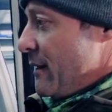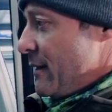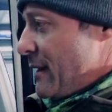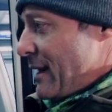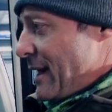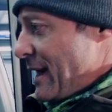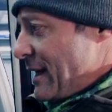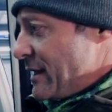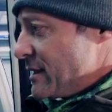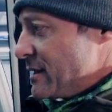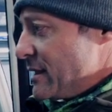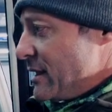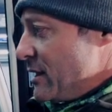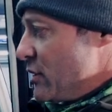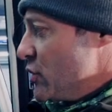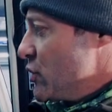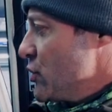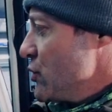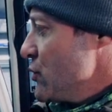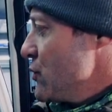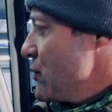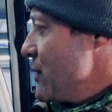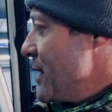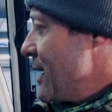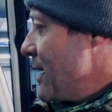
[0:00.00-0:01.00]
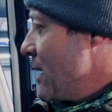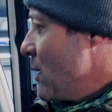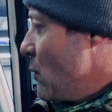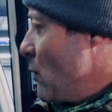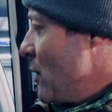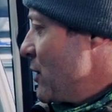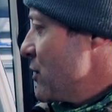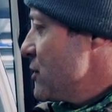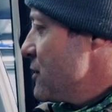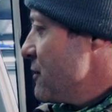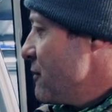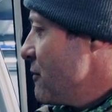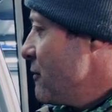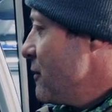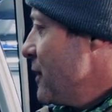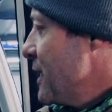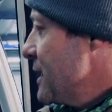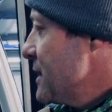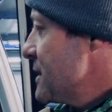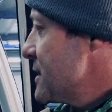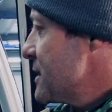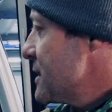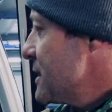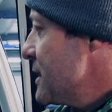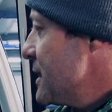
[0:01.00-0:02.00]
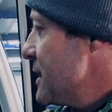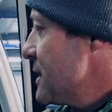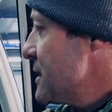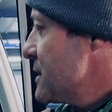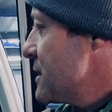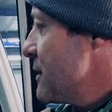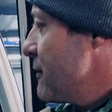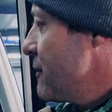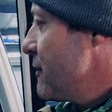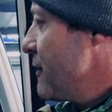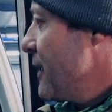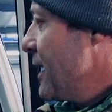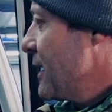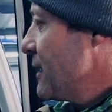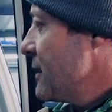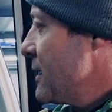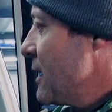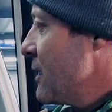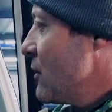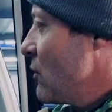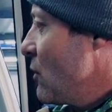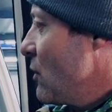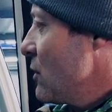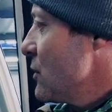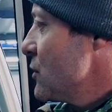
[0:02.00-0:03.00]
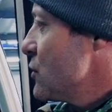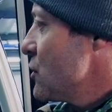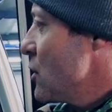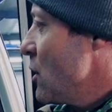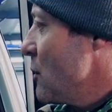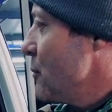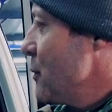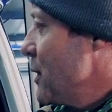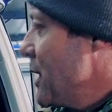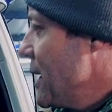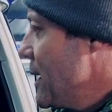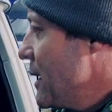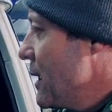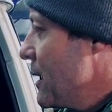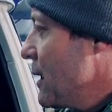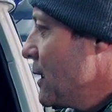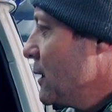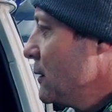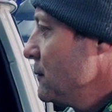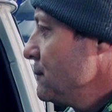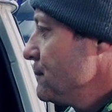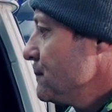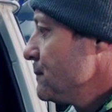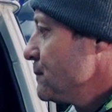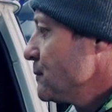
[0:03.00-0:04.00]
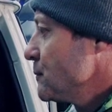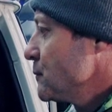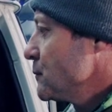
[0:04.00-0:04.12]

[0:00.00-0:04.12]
The next issue that I want to fix is the fact that on top here,